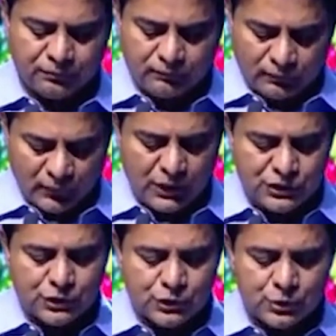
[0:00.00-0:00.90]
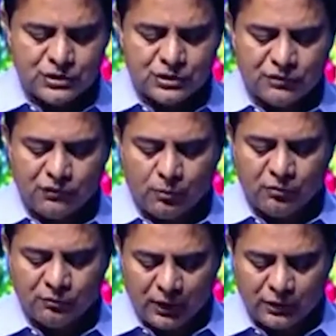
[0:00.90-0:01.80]
institutions in the form of
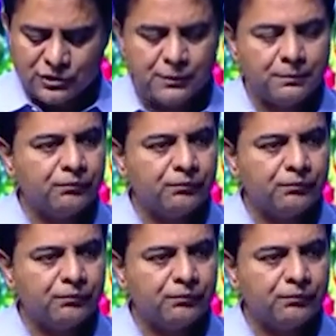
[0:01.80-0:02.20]
mentorship,